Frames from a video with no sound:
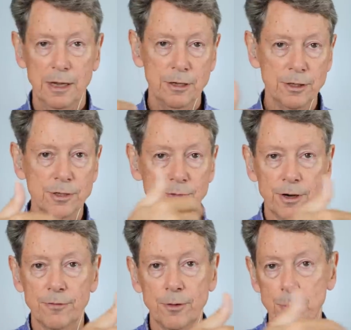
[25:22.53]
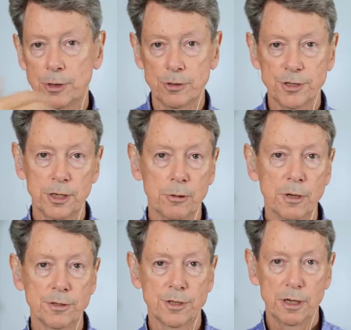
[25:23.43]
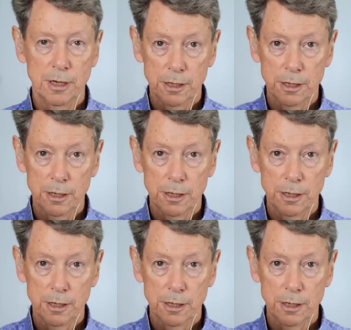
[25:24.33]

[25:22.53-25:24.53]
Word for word: in this very familiar sequence